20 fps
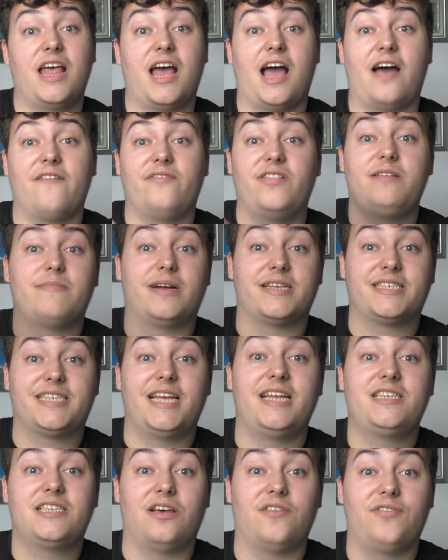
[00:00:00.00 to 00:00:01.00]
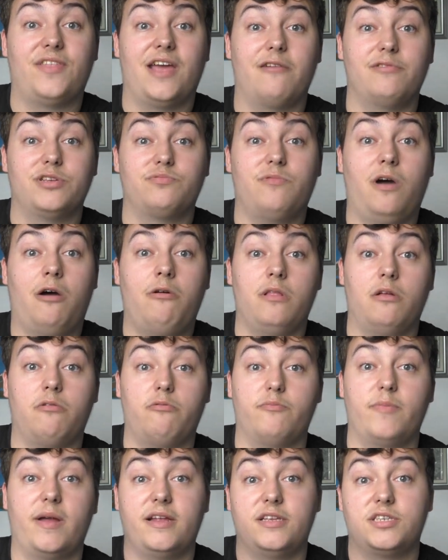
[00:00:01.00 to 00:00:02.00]
I've linked my TikTok there as well, along
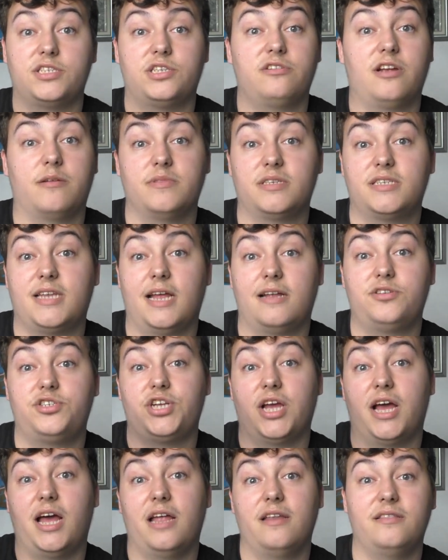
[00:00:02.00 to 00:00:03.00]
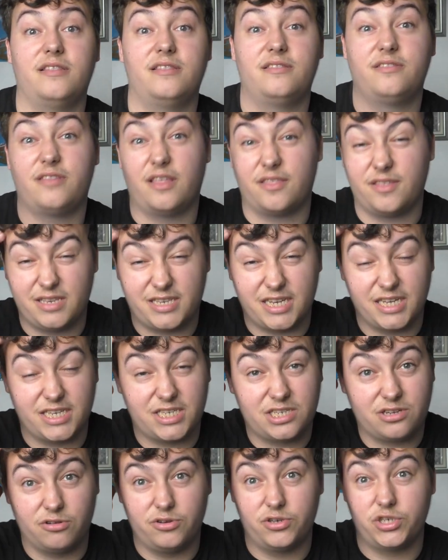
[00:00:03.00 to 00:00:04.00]
with my Instagram, Snapchat, and I think
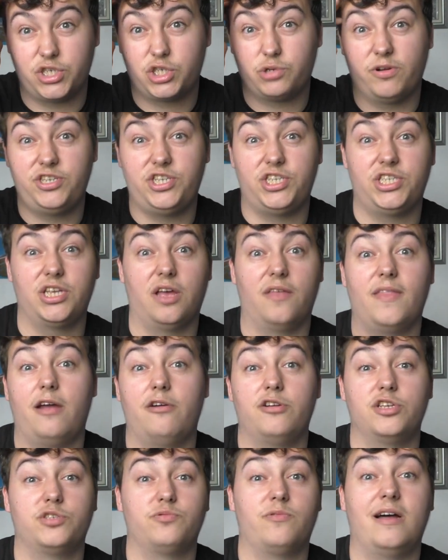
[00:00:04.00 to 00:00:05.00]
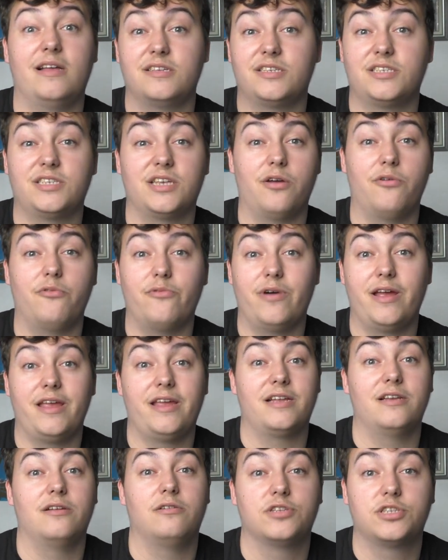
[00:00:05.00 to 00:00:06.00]
Discord and Twitch is on there as well. So where you
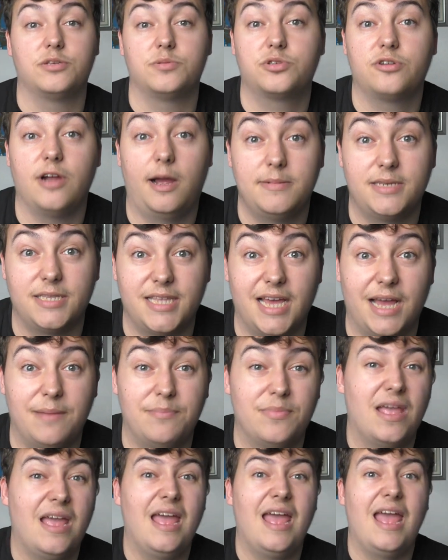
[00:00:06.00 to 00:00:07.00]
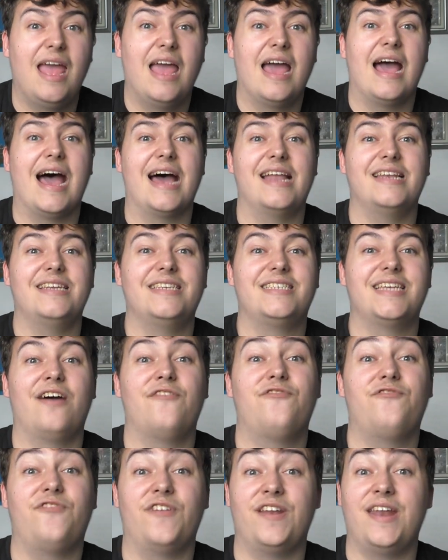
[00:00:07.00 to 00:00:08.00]
can all subscribe to them. And
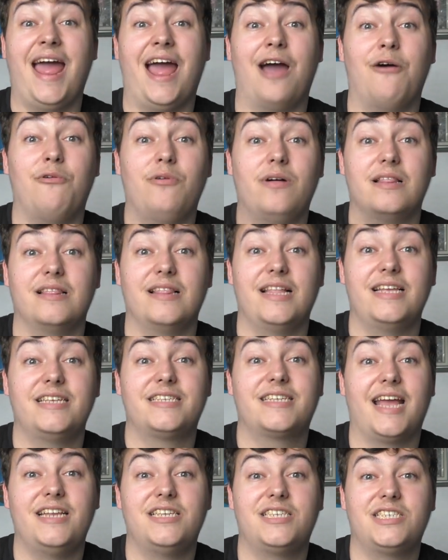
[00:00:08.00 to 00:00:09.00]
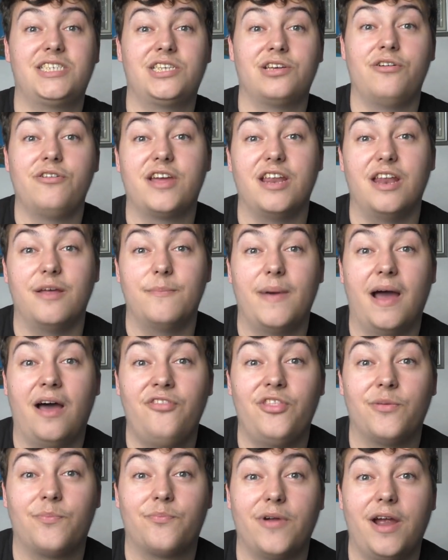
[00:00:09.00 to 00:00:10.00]
uh, for now, let's get into talking
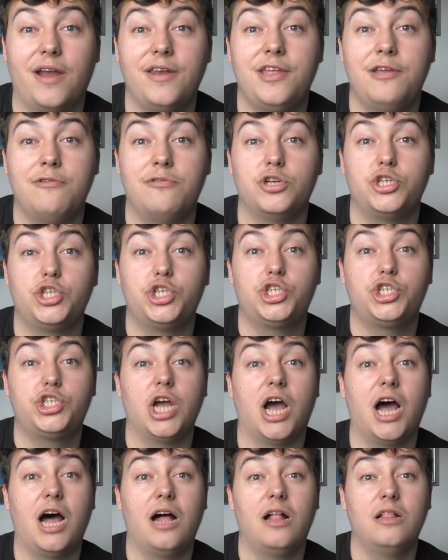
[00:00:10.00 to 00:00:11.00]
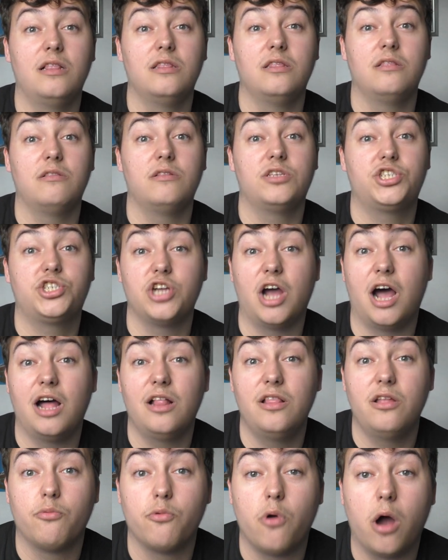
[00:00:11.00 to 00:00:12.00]
about the brand new Charl
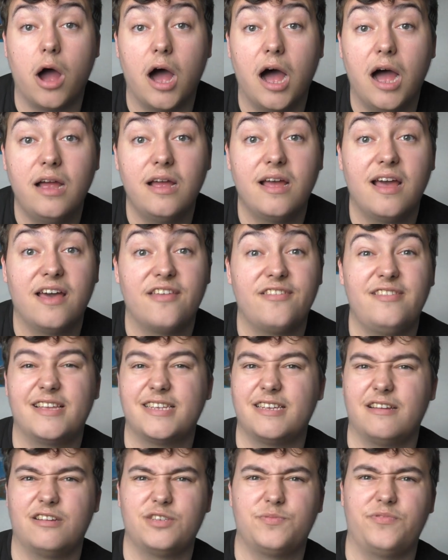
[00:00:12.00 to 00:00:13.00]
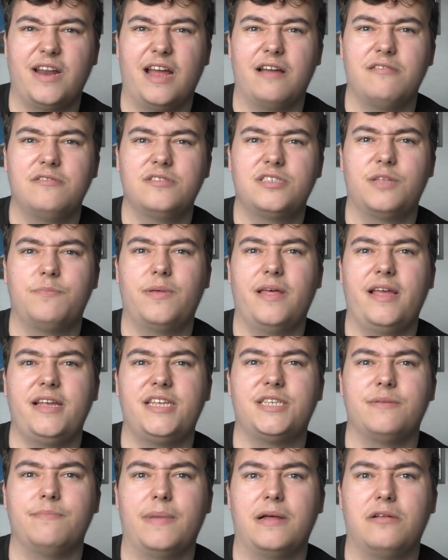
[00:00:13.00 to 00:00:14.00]
Charleroi, I think that's how it's pronounced, the
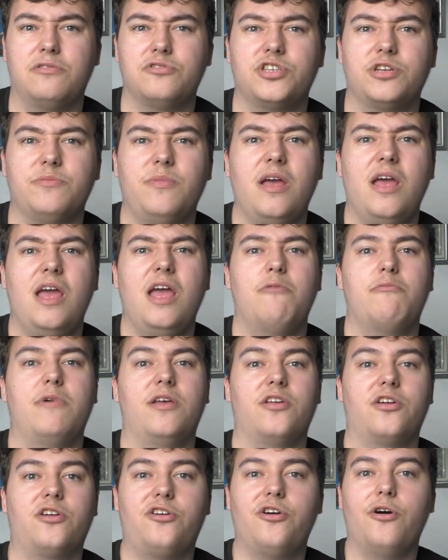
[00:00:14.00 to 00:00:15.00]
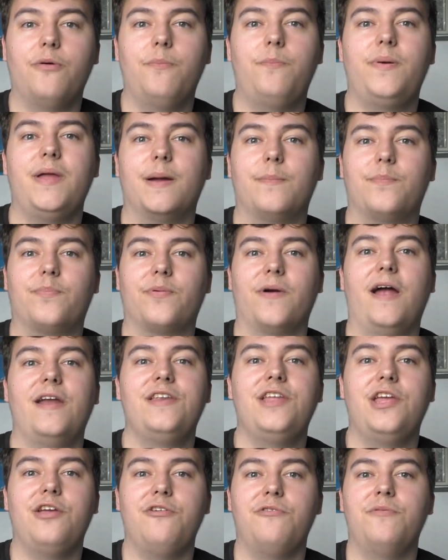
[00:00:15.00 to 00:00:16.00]
place in Belgium, where there could be a
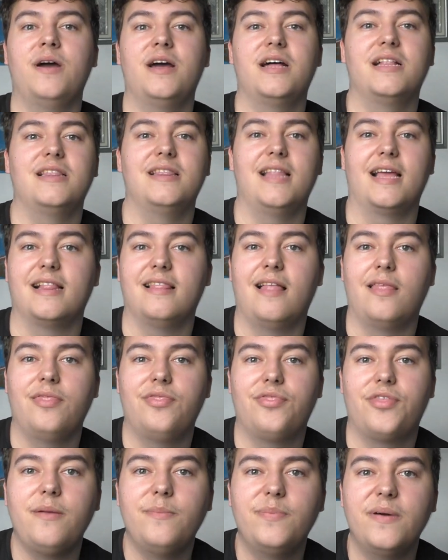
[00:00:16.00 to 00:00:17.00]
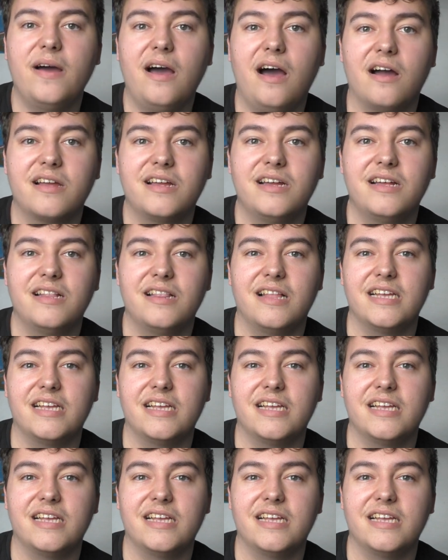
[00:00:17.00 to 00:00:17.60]
brand new Legoland theme park.